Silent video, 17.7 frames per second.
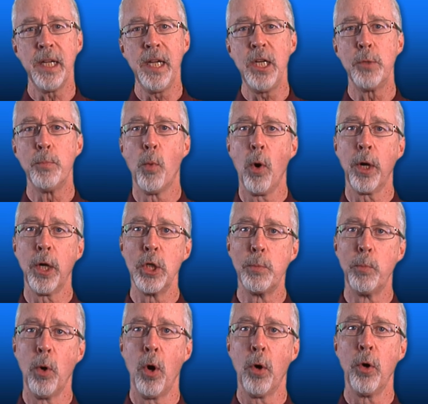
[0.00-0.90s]
each
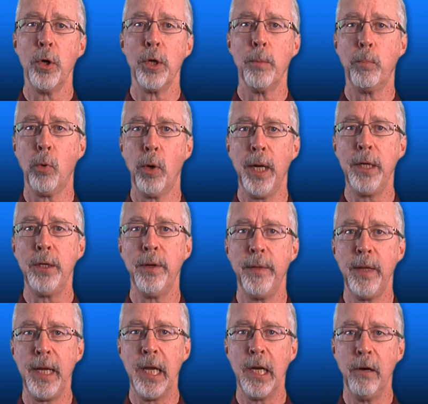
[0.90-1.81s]
mortgage broker to bring to
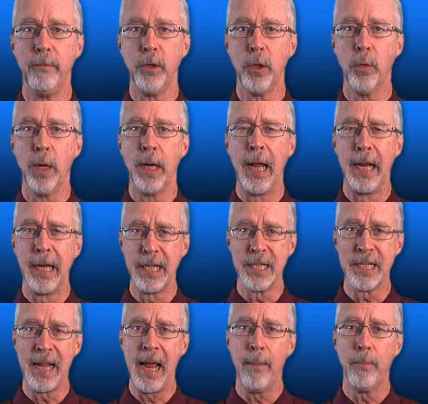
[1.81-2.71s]
the interview an
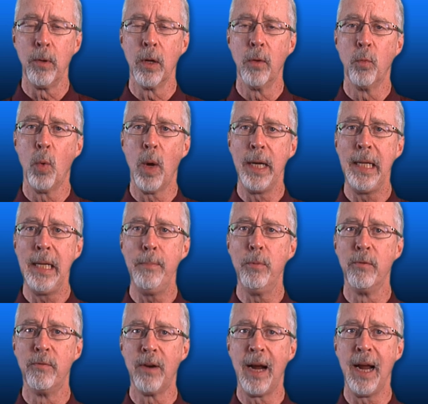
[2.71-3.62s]
example of what he
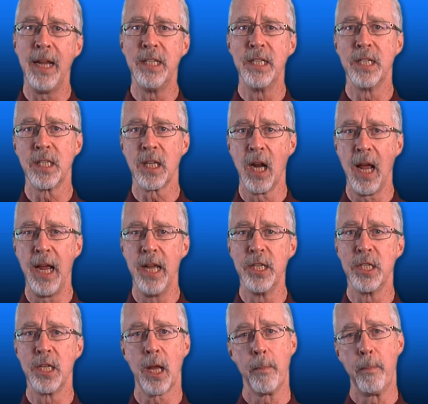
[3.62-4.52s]
provides his
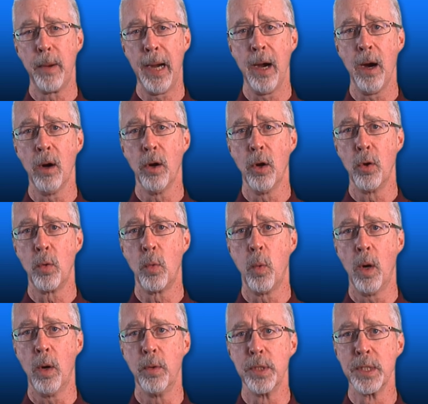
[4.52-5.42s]
clients to compare loan
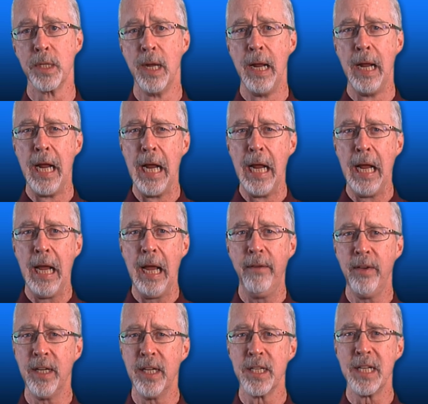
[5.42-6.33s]
quotes.
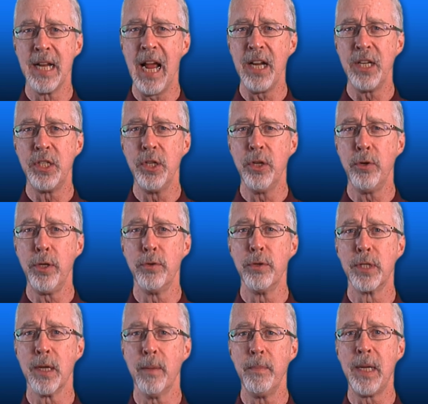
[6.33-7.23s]
If he does not show
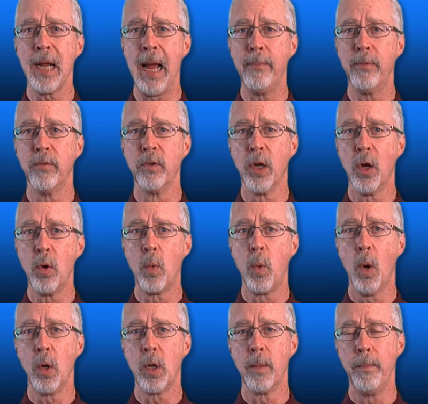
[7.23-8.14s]
you some type of loan
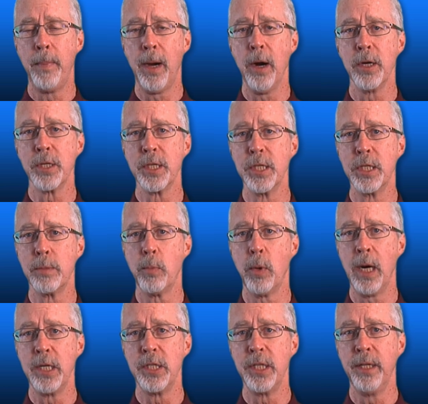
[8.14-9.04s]
quote comparison
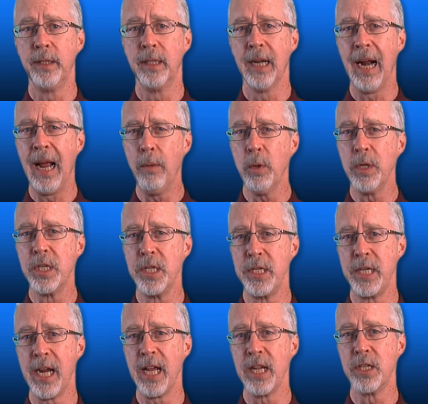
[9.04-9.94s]
spreadsheet, then I would
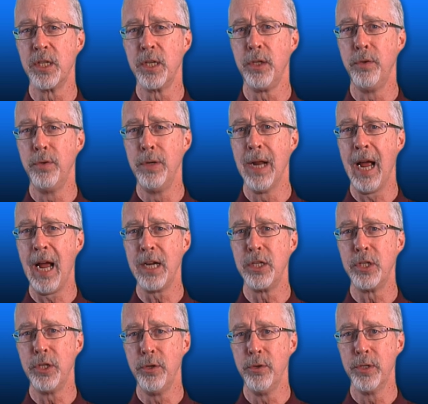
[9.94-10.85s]
suggest you not
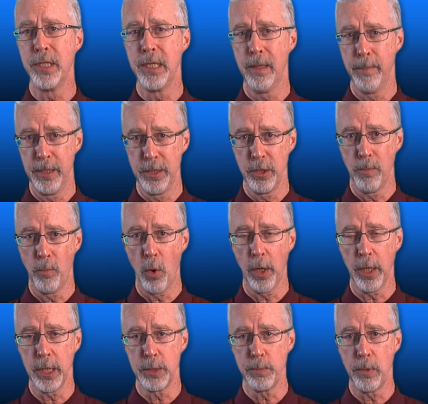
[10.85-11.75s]
choose him as your
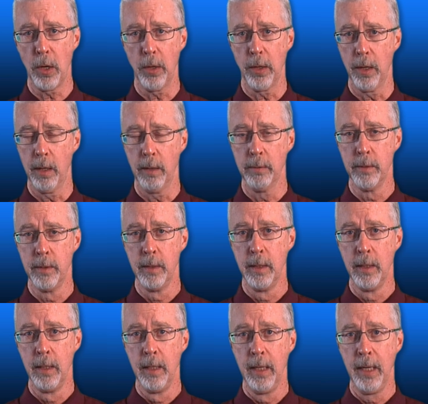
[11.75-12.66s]
mortgage broker.
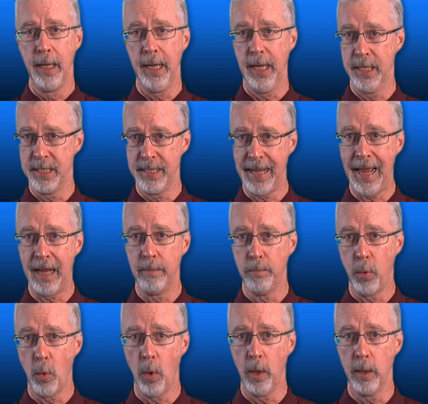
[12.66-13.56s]
It's that
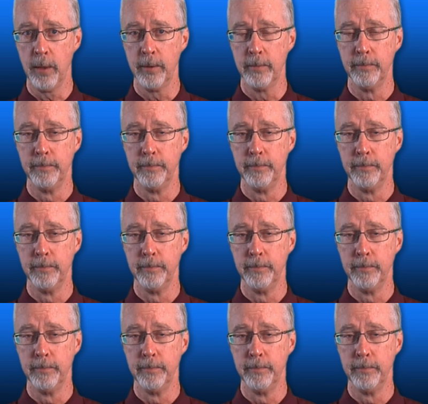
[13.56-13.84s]
important.